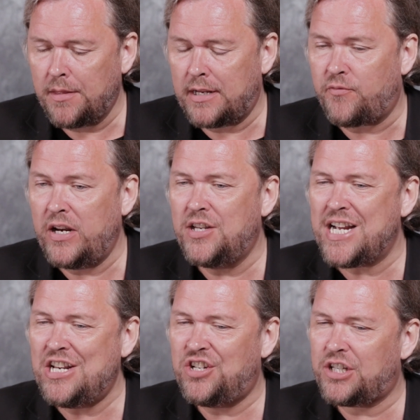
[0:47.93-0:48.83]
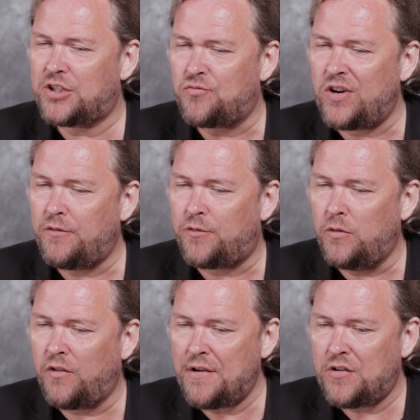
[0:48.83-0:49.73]
Let's really digest red
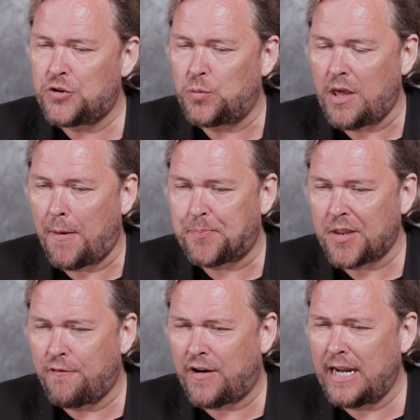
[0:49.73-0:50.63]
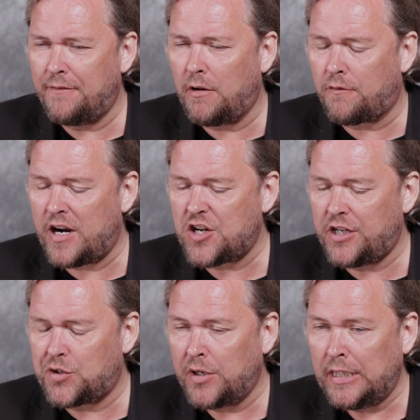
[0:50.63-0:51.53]
fruit flavors with a fine level of
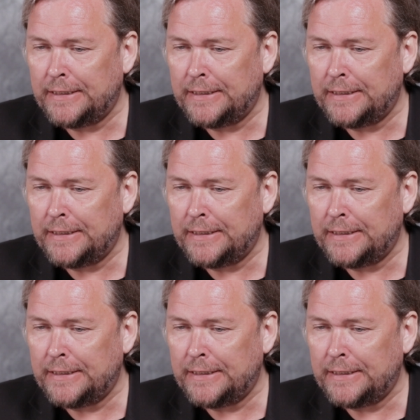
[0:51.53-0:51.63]
freshness.